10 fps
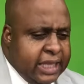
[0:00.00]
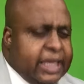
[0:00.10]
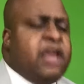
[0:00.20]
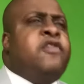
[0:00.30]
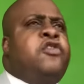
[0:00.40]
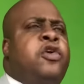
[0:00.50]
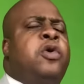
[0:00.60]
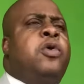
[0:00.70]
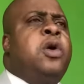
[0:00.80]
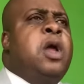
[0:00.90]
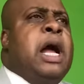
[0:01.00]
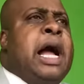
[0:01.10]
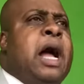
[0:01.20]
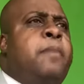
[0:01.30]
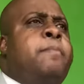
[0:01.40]
gives you
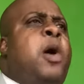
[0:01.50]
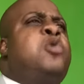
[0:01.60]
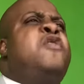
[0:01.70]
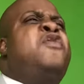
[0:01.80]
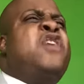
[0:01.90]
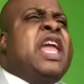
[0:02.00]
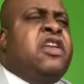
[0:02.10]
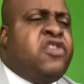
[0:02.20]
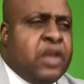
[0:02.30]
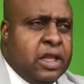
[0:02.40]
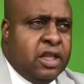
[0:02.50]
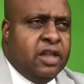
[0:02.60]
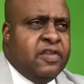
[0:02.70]
motivation